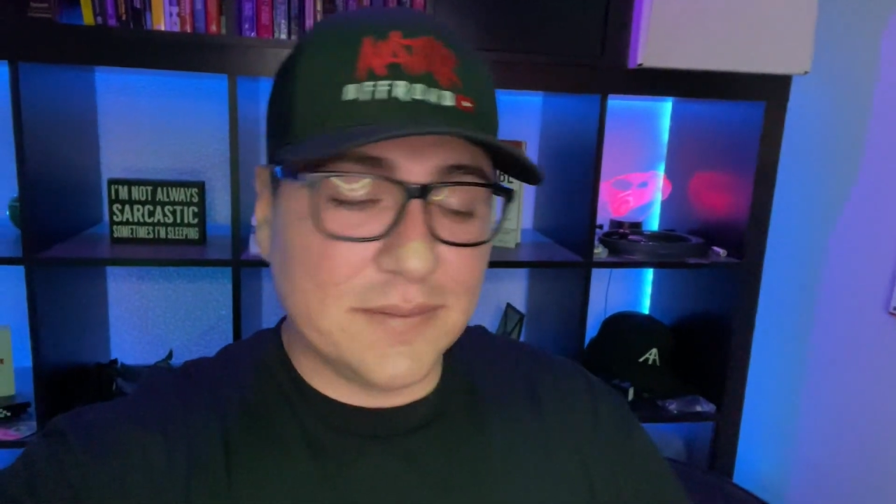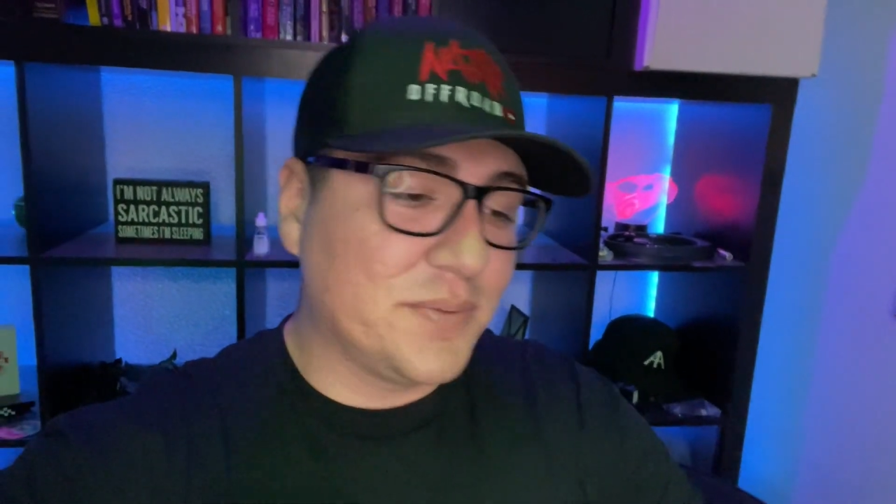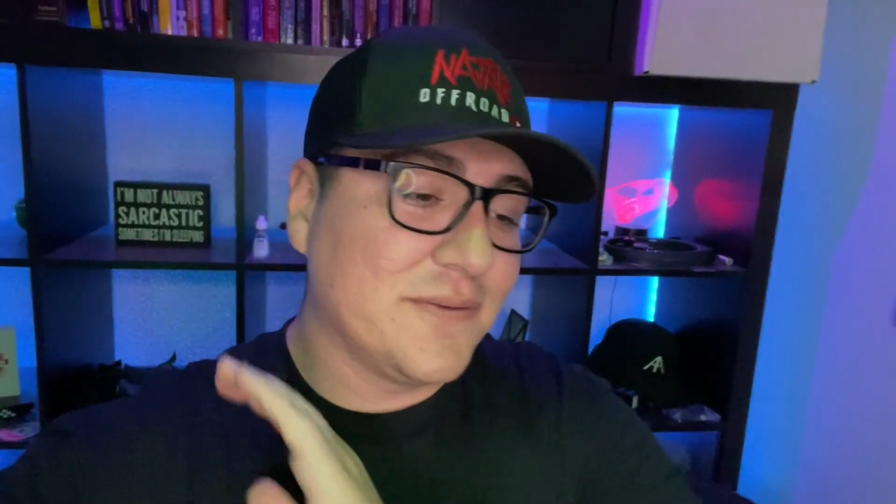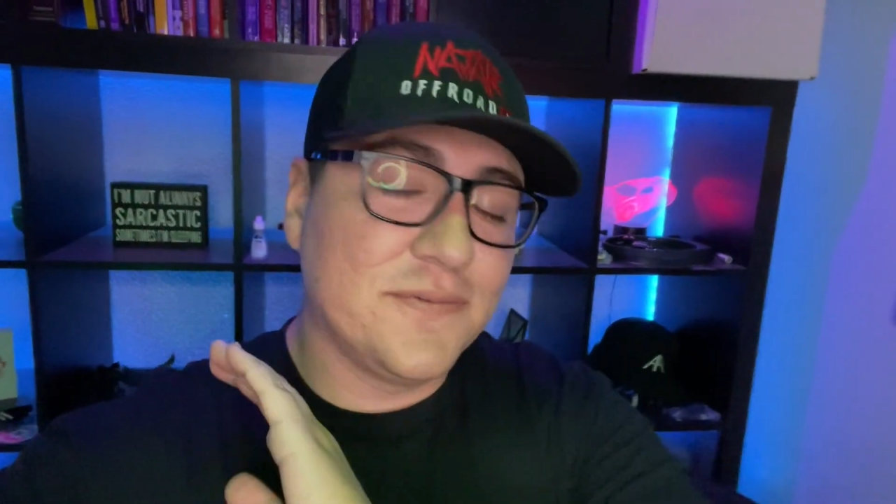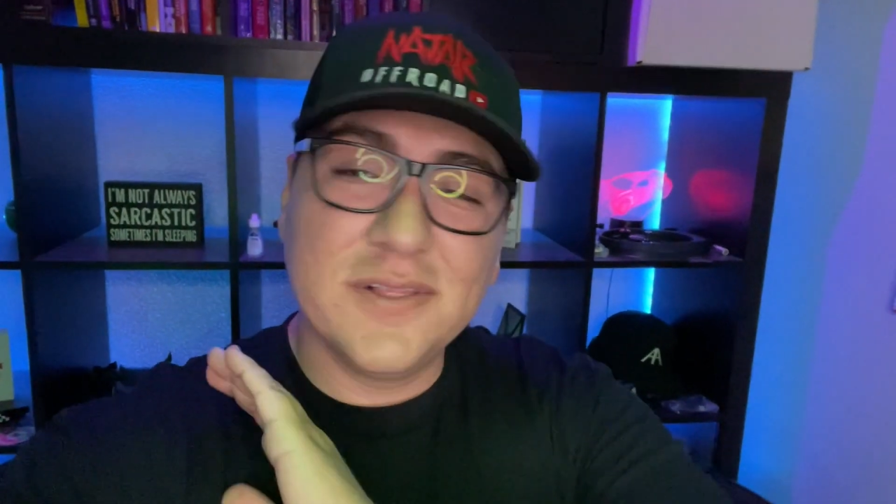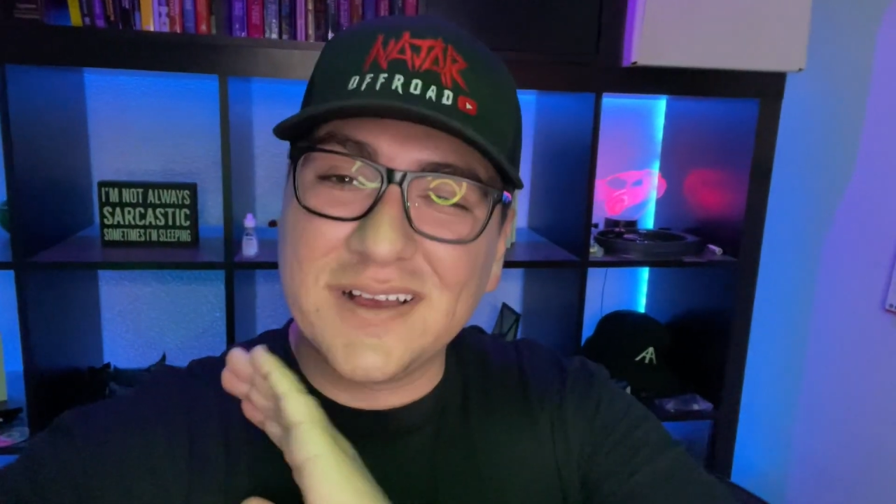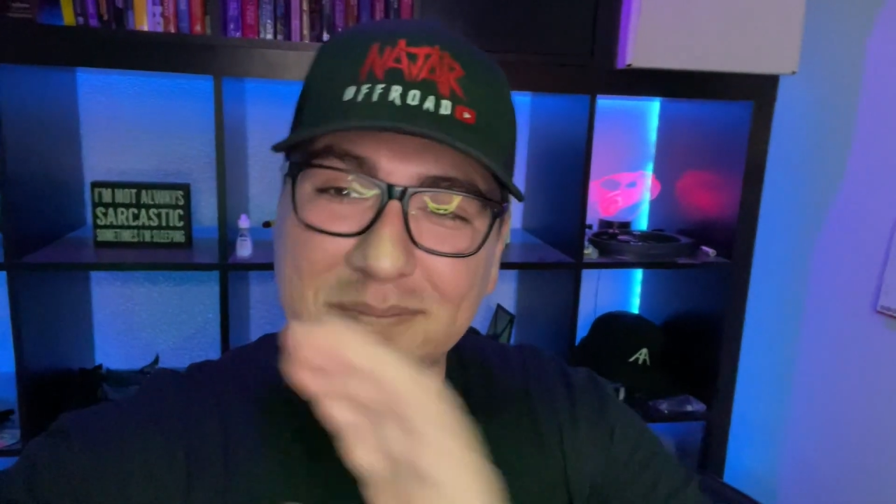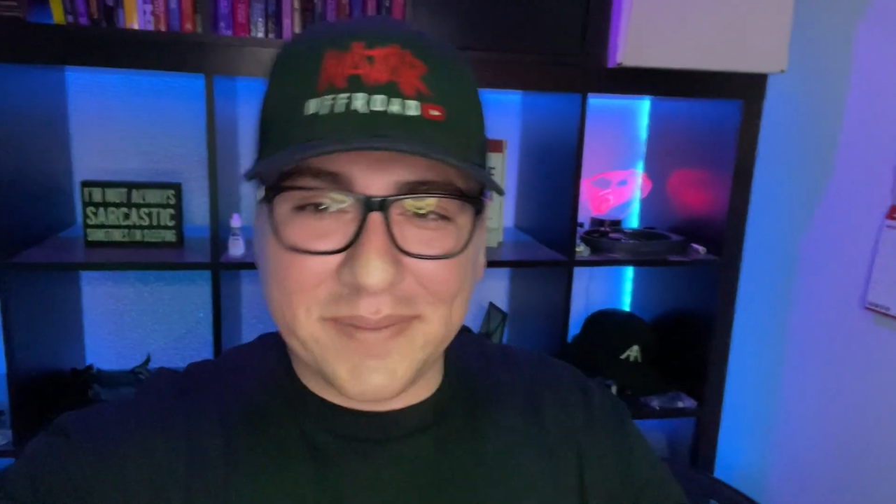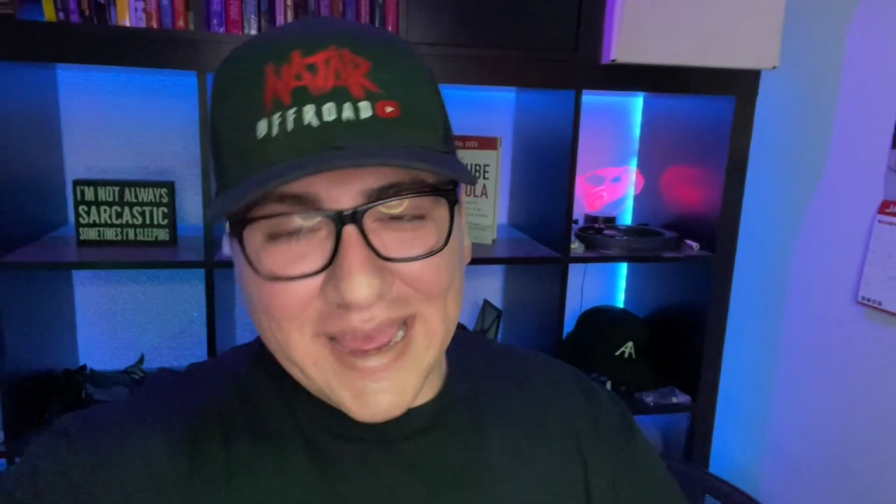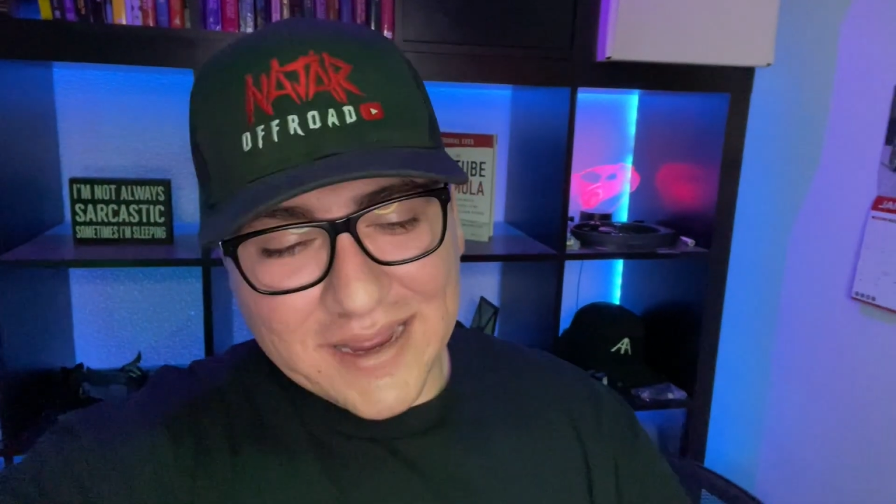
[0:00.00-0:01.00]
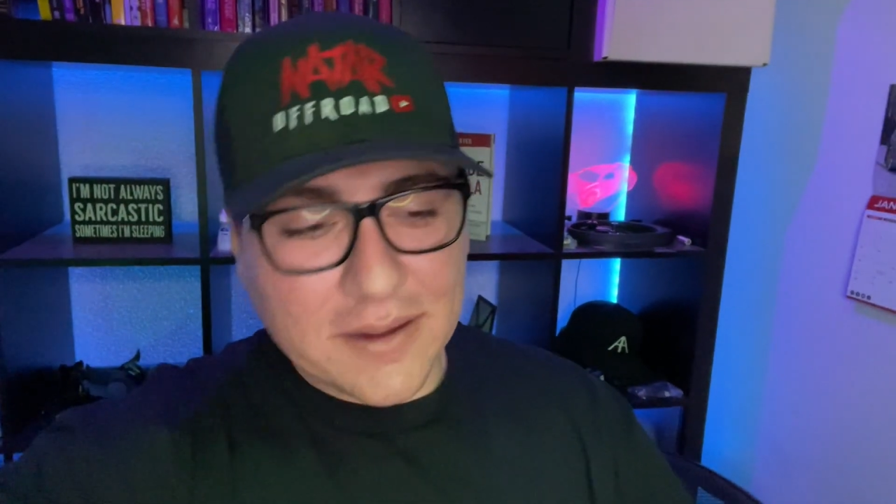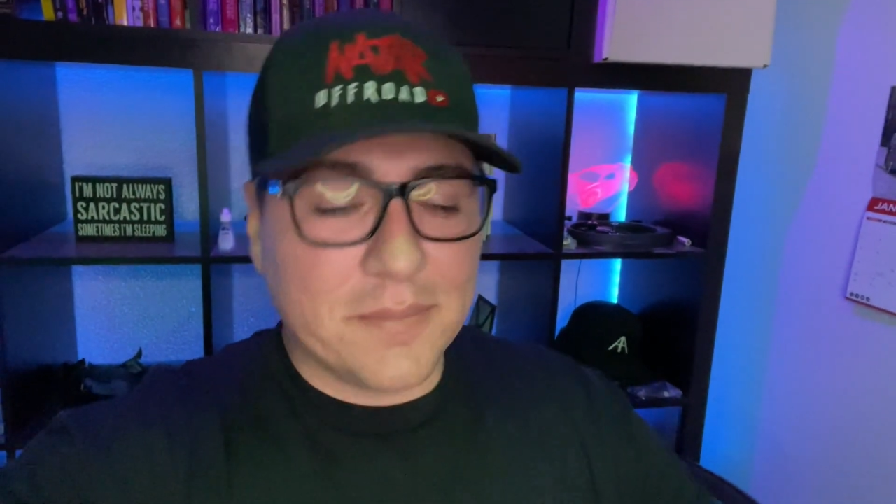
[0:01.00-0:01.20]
but if you look back,